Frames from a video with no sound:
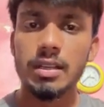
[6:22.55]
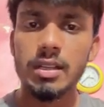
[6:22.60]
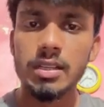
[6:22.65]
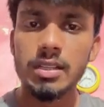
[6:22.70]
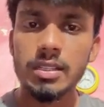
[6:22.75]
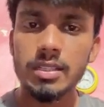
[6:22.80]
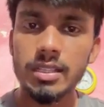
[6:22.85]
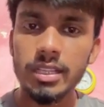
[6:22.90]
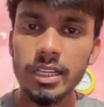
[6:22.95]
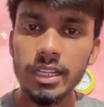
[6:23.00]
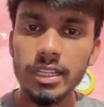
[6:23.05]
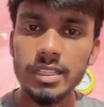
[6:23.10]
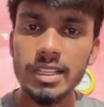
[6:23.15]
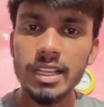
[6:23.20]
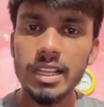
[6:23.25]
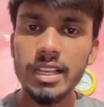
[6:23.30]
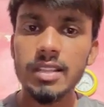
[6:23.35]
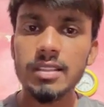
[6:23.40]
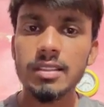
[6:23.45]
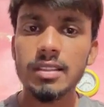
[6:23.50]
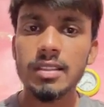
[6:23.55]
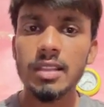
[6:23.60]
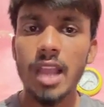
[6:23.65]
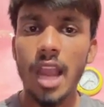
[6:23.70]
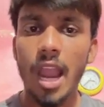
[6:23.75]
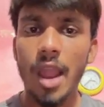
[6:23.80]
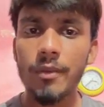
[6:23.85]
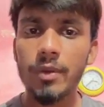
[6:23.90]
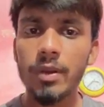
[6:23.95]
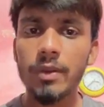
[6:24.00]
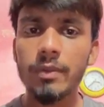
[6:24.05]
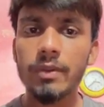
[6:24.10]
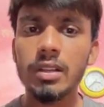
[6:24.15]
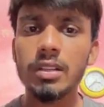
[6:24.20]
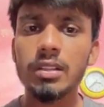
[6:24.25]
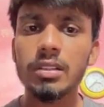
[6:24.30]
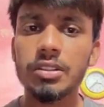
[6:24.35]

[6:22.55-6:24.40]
She says everyone,